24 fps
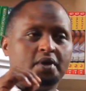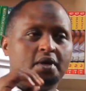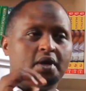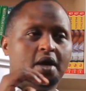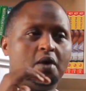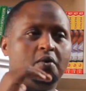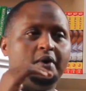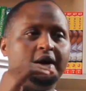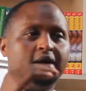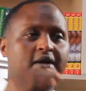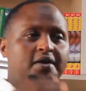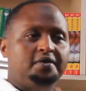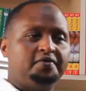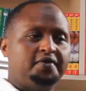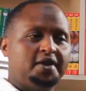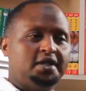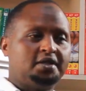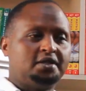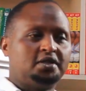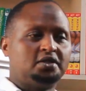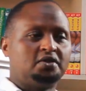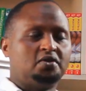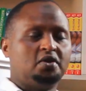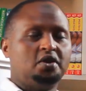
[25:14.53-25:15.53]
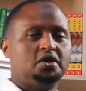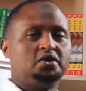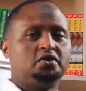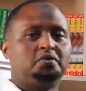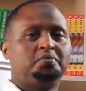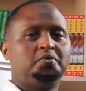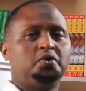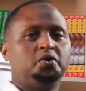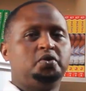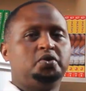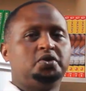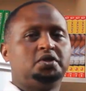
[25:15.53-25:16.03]
our device is going
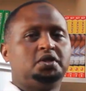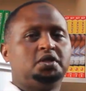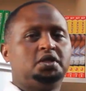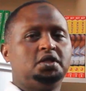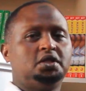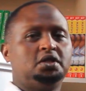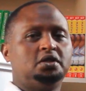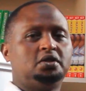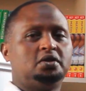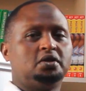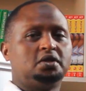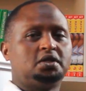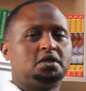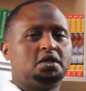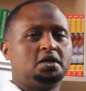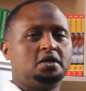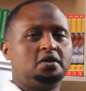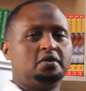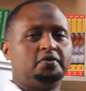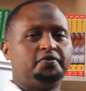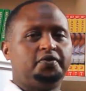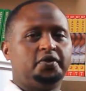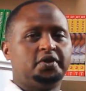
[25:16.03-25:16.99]
to use digital signal,